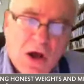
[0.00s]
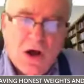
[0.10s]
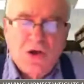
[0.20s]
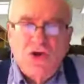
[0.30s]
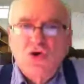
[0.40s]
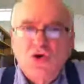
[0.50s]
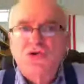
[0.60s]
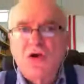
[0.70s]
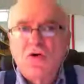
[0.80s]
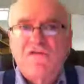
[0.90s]
you
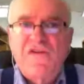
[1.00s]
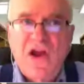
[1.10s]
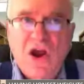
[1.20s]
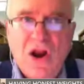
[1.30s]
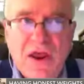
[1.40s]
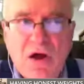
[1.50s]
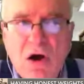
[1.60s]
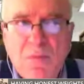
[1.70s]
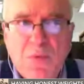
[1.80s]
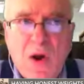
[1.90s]
deal fairly and
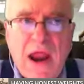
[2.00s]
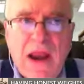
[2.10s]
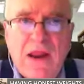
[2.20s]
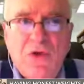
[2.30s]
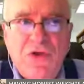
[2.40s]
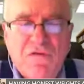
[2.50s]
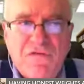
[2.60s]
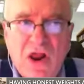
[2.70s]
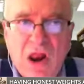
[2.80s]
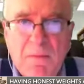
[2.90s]
uprightly with your
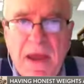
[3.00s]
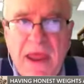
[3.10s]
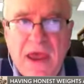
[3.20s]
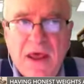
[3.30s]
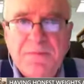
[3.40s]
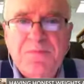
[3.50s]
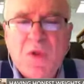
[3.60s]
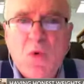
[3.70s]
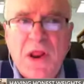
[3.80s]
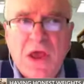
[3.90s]
fellow man
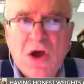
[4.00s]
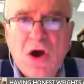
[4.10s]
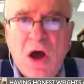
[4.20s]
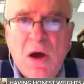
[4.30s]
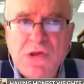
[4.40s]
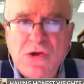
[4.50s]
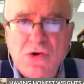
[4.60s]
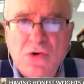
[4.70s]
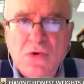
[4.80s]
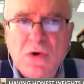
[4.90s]
when it comes
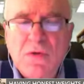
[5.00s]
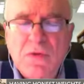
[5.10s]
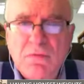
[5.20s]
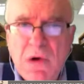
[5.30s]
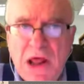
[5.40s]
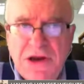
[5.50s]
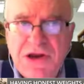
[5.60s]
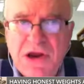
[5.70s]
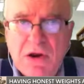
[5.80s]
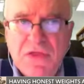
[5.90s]
to
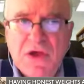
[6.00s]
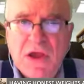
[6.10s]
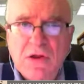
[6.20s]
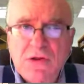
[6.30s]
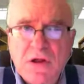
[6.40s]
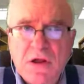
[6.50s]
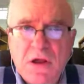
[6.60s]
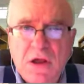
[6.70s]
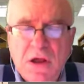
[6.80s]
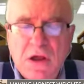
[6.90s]
monetary things.
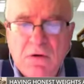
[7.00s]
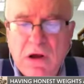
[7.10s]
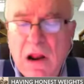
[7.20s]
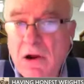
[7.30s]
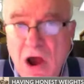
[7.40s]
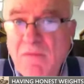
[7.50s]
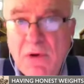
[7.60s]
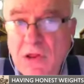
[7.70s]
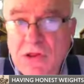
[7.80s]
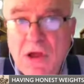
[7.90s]
Well, our
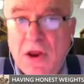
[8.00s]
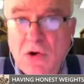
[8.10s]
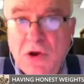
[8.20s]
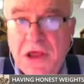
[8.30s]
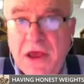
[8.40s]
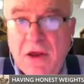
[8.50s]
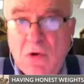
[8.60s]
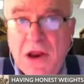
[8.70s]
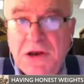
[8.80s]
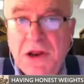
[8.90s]
government is not doing that
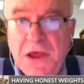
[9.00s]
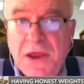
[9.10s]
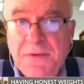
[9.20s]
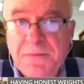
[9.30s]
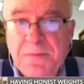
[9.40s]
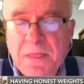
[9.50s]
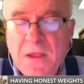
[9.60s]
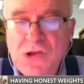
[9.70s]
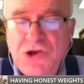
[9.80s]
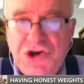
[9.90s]
right today.
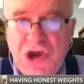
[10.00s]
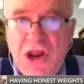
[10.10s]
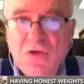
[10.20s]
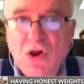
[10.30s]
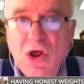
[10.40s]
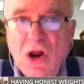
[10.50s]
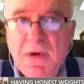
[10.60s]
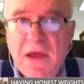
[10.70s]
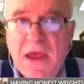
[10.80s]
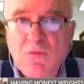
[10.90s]
It's cheating the little
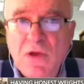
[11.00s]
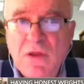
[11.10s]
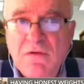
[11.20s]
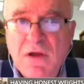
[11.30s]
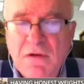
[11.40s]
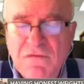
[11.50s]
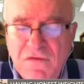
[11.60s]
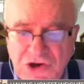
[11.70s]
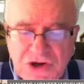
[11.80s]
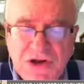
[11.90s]
man. When the
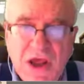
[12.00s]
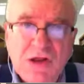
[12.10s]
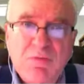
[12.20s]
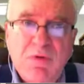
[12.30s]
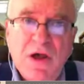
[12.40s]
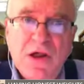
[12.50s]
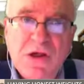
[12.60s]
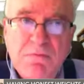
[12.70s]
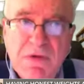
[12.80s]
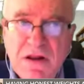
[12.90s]
inflation takes place,
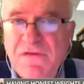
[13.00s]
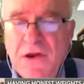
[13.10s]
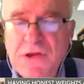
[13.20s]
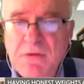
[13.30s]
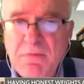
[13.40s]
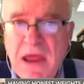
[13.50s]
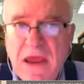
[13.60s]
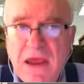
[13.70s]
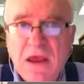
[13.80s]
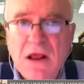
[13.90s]
it benefits the
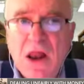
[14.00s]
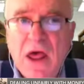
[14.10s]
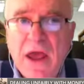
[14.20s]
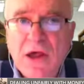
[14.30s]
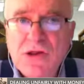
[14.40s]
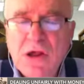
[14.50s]
banking class.